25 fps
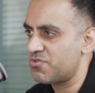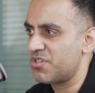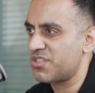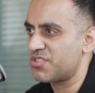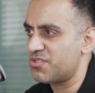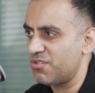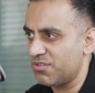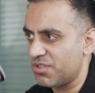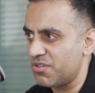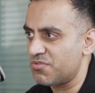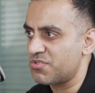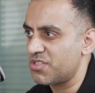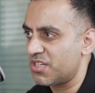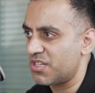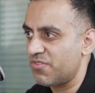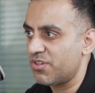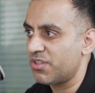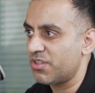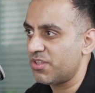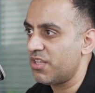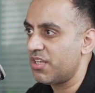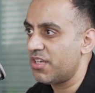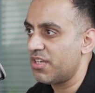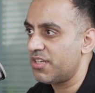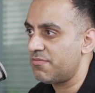Trussle, those kind of
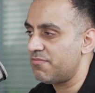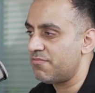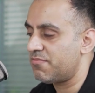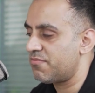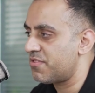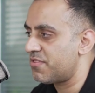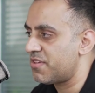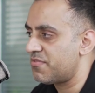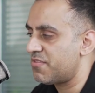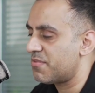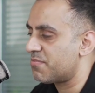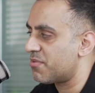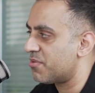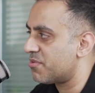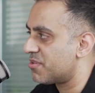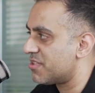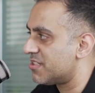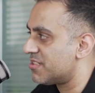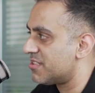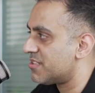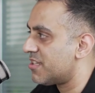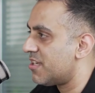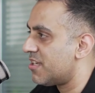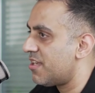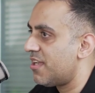online fee-free
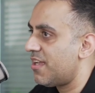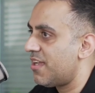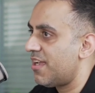brokers,